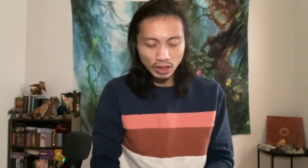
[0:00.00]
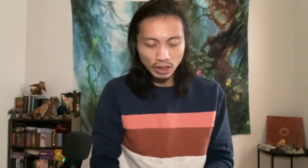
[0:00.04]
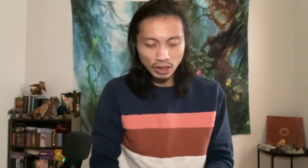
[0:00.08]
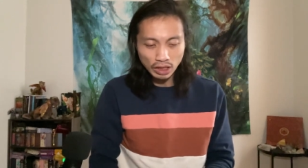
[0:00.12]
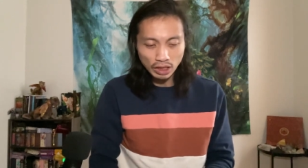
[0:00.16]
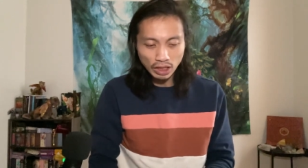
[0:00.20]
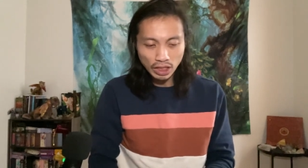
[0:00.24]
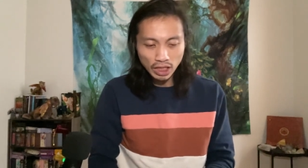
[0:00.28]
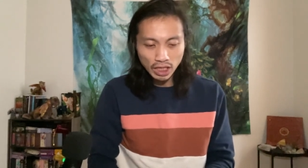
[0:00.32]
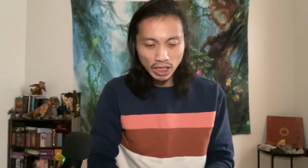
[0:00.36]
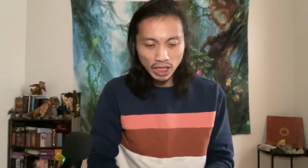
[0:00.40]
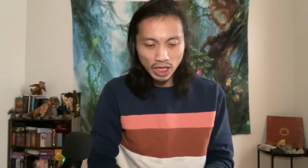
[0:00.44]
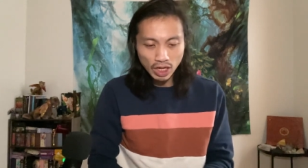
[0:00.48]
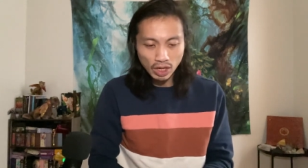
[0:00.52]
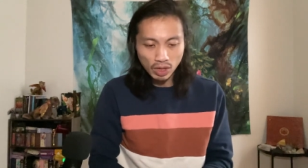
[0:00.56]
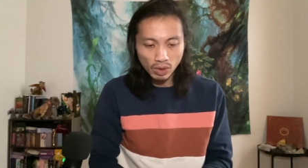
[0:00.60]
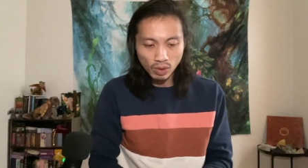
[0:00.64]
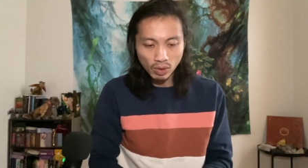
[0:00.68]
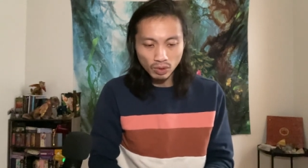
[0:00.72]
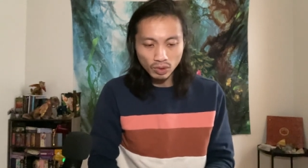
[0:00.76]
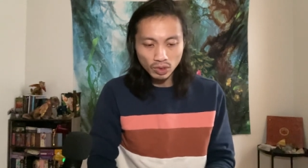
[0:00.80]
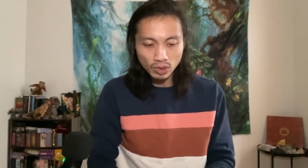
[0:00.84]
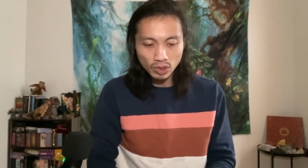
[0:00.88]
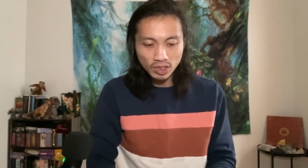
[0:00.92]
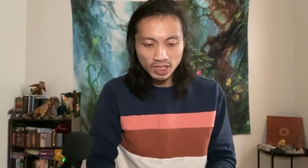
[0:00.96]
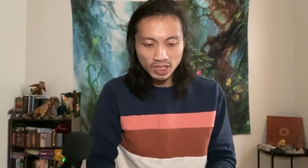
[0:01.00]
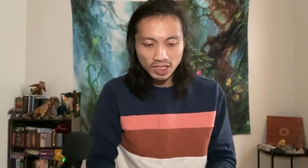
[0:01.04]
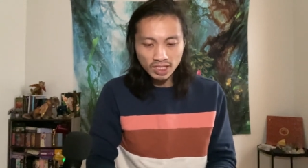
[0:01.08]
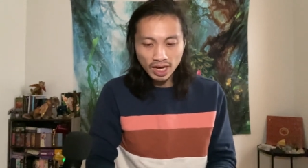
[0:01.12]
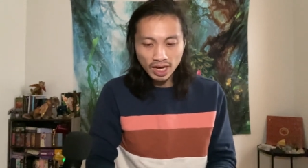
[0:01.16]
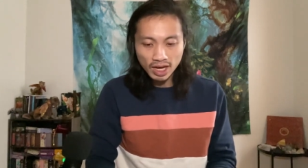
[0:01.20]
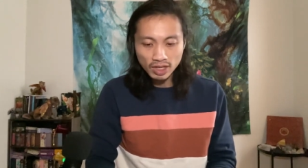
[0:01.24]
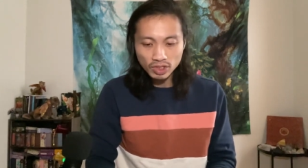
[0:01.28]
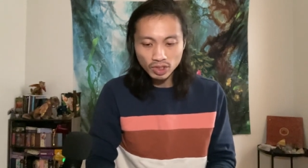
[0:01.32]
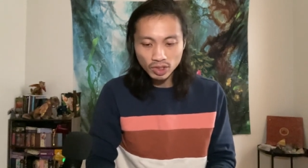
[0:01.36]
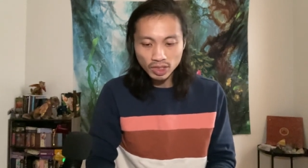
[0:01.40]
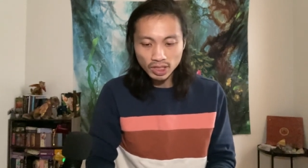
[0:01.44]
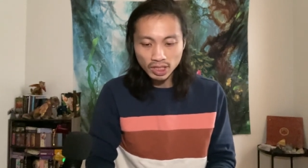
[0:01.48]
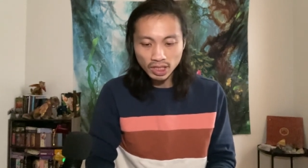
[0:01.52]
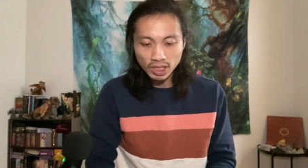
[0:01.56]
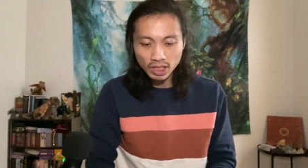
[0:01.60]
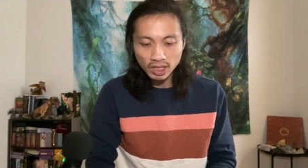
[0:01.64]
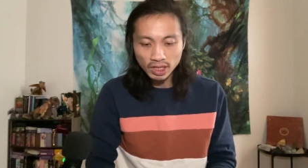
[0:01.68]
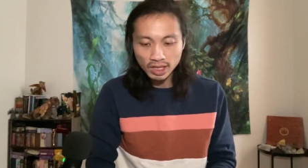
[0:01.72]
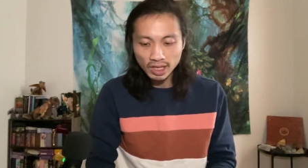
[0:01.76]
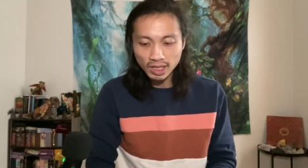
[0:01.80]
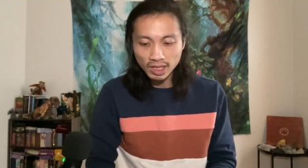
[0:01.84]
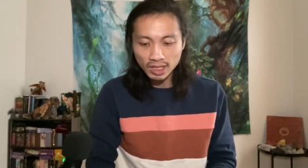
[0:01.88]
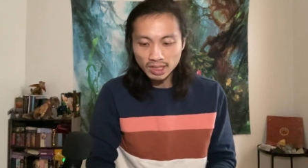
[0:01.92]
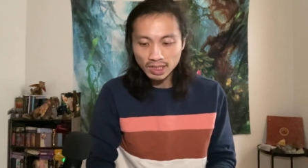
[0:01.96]
Leo,
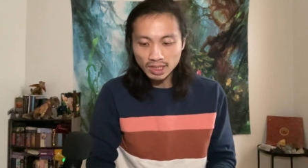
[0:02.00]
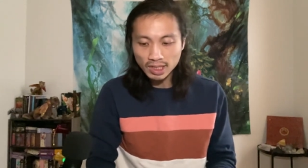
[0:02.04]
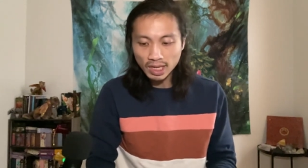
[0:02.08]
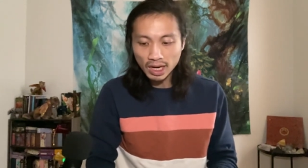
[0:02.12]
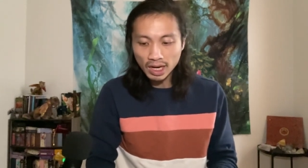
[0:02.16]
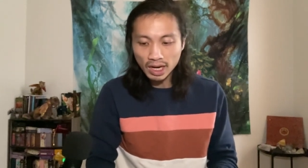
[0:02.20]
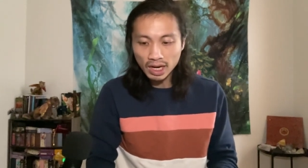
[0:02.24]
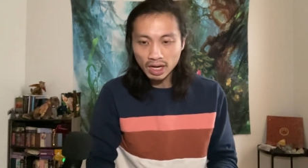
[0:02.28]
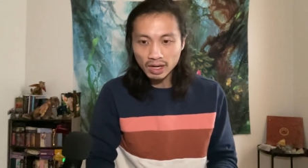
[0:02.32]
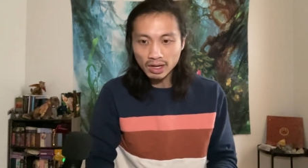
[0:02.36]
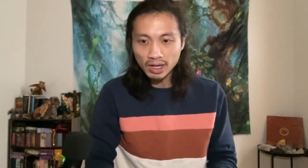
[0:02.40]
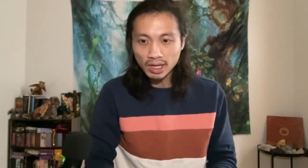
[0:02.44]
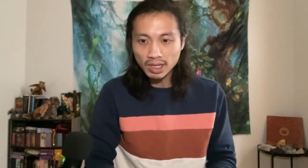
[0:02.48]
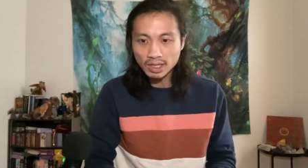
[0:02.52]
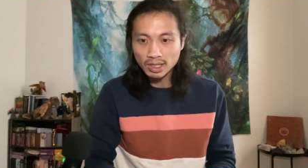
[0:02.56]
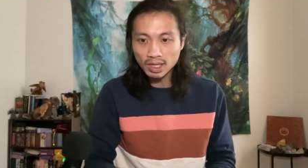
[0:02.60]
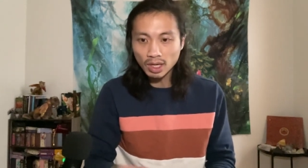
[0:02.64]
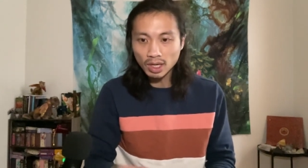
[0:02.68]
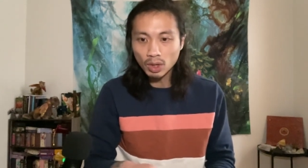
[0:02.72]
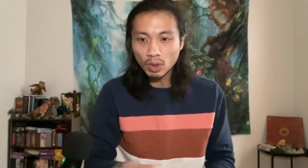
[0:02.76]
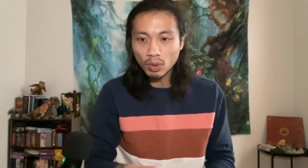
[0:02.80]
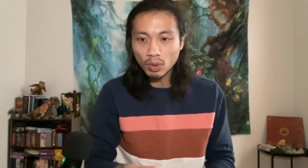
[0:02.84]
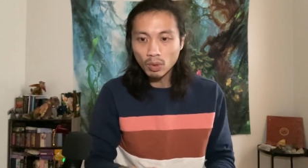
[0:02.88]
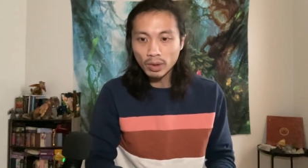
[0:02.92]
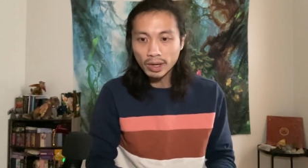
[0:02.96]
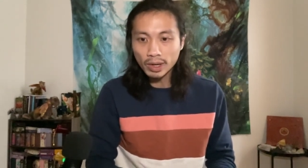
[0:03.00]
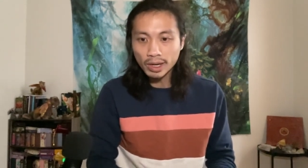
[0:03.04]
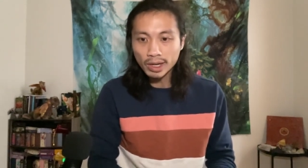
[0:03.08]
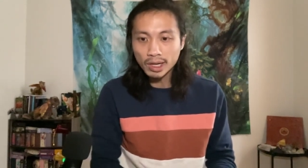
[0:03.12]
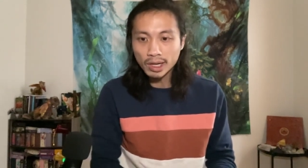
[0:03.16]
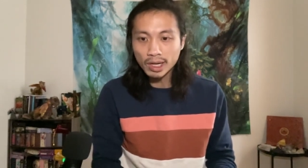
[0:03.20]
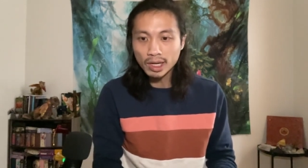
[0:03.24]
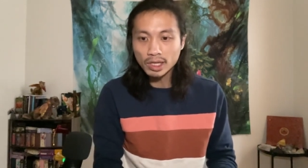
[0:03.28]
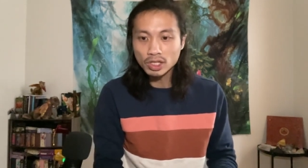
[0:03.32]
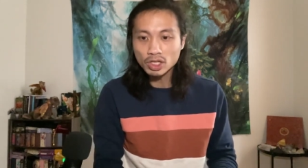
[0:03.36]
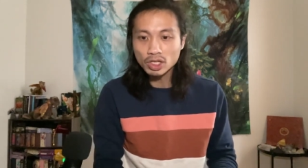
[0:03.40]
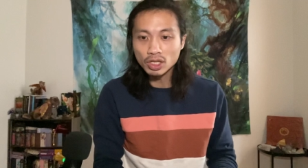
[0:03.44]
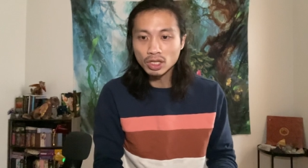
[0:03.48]
Sagittarius, Aries, Aquarius.